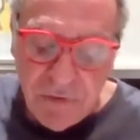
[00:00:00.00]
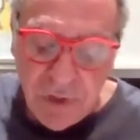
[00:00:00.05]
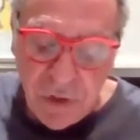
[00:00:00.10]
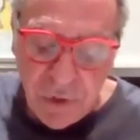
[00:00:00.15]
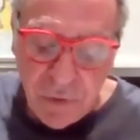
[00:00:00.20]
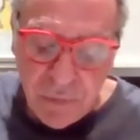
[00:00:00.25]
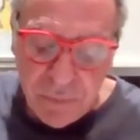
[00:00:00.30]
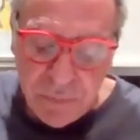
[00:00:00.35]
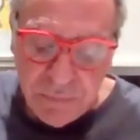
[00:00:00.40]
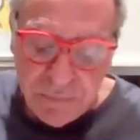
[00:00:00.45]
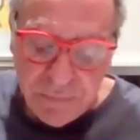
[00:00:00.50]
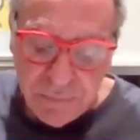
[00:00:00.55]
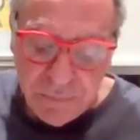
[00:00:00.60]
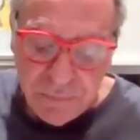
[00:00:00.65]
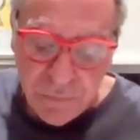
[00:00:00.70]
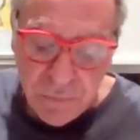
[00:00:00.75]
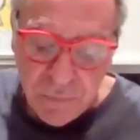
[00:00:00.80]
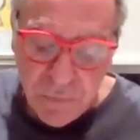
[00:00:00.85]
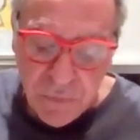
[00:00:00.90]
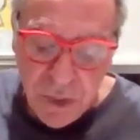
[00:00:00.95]
you
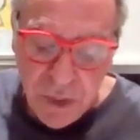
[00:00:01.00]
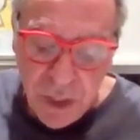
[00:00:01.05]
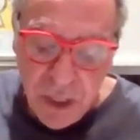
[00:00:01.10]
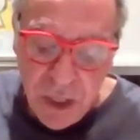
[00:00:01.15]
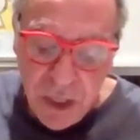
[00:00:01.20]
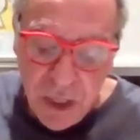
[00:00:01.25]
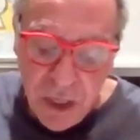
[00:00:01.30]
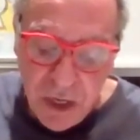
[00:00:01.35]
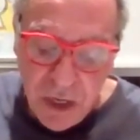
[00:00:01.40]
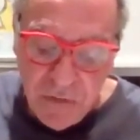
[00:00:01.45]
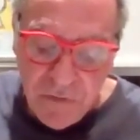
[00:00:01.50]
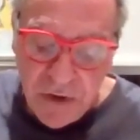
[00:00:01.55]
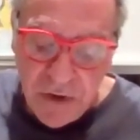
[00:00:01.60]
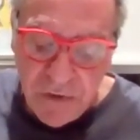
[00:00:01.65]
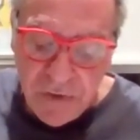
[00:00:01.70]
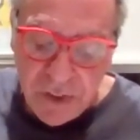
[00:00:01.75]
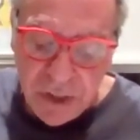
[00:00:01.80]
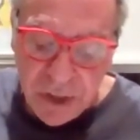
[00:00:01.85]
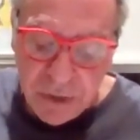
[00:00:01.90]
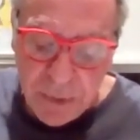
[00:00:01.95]
a
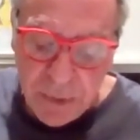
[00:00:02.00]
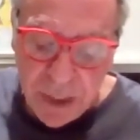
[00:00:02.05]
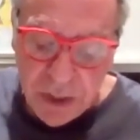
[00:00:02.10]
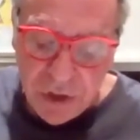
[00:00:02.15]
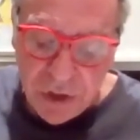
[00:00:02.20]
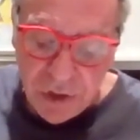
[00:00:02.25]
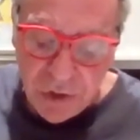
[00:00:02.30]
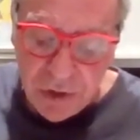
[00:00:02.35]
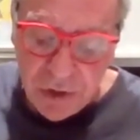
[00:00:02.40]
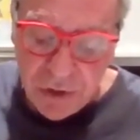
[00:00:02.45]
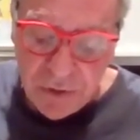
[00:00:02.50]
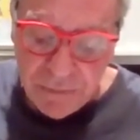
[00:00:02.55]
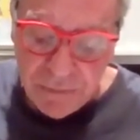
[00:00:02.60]
very special